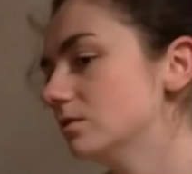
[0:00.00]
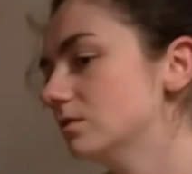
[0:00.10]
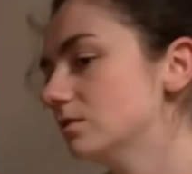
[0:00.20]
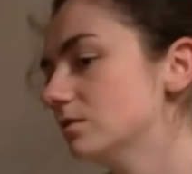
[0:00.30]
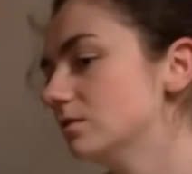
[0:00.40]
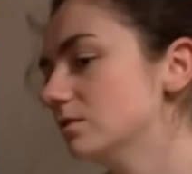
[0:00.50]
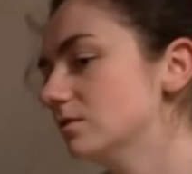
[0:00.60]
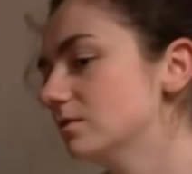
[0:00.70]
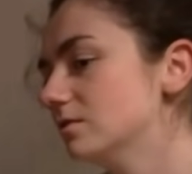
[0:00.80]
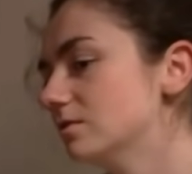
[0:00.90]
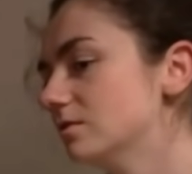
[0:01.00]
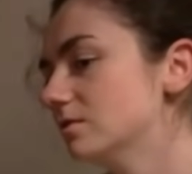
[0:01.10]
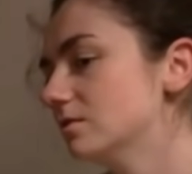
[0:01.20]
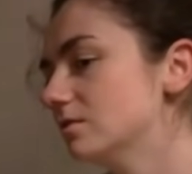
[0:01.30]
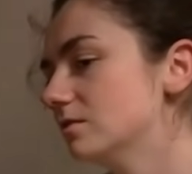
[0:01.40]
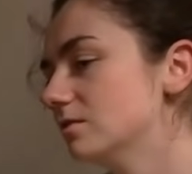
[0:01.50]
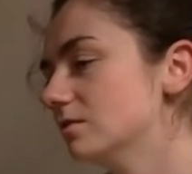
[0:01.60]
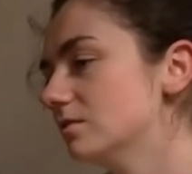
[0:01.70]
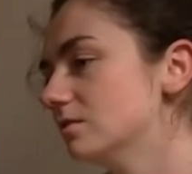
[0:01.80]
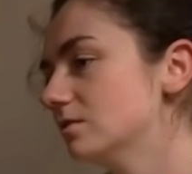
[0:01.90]

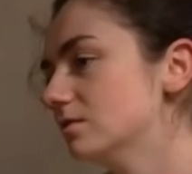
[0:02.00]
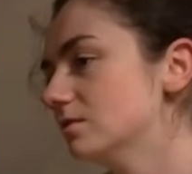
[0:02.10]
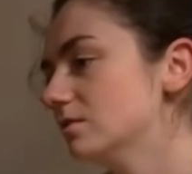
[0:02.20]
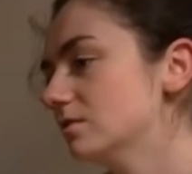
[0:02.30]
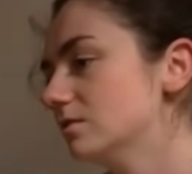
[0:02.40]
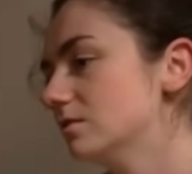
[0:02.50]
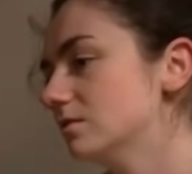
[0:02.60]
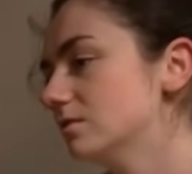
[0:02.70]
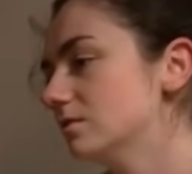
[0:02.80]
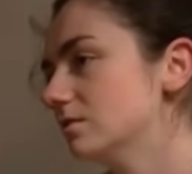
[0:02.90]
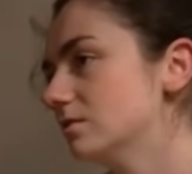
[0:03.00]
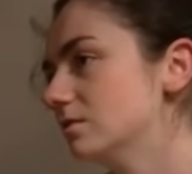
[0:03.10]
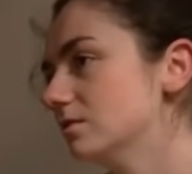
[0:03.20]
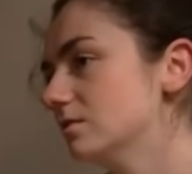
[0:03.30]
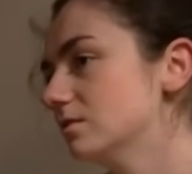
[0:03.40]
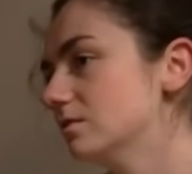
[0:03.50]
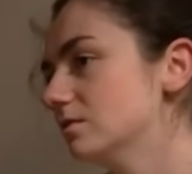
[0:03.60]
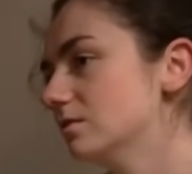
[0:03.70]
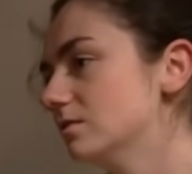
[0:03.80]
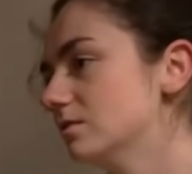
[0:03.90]

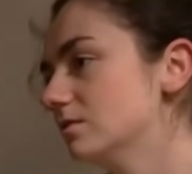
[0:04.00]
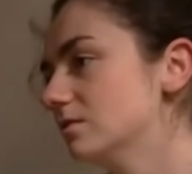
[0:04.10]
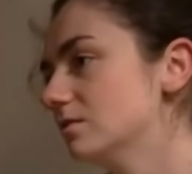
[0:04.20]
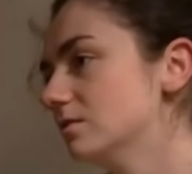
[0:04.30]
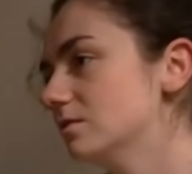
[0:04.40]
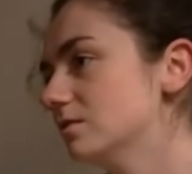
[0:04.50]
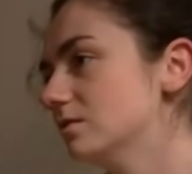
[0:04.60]
The person shown says nothing.